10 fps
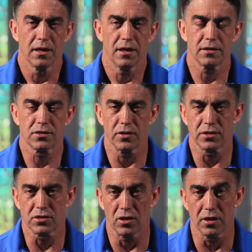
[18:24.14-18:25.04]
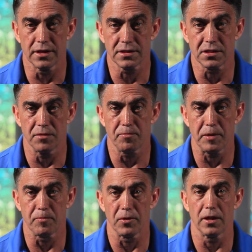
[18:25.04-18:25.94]
And so I started listening to
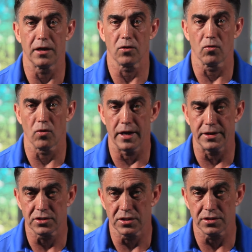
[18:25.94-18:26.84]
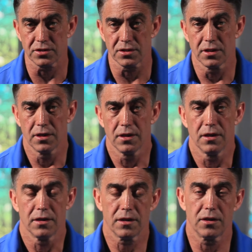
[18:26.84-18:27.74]
people that are gracious,
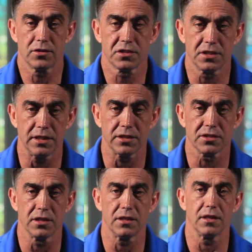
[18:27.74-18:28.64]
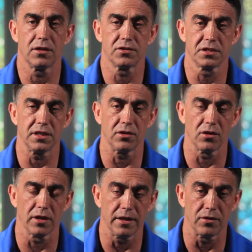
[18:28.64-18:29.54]
that are seasoned, that are senior
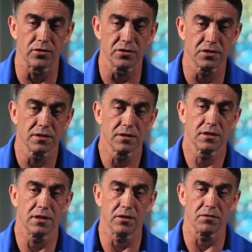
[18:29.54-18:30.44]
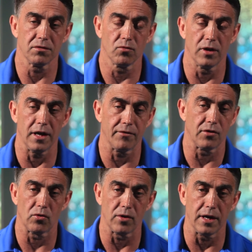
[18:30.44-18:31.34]
leaders in
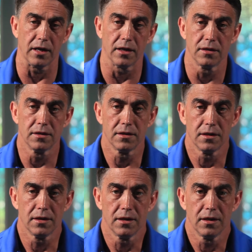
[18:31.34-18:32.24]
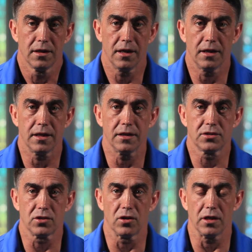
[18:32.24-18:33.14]
whatever arena. And they
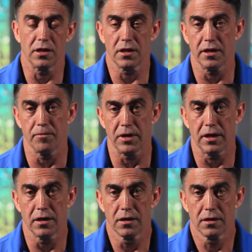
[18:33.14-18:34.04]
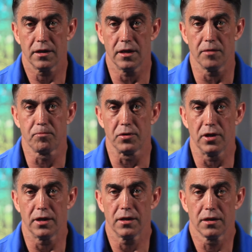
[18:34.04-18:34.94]
started to give me
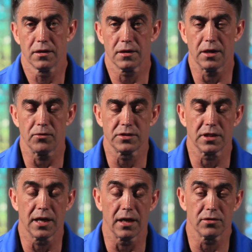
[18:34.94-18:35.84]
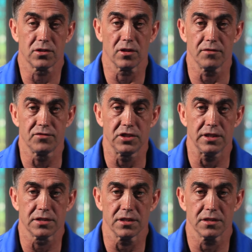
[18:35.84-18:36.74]
input. That was the counsel of
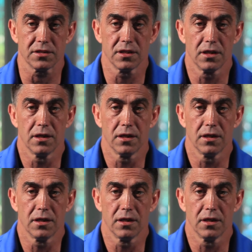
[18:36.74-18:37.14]
Jesus.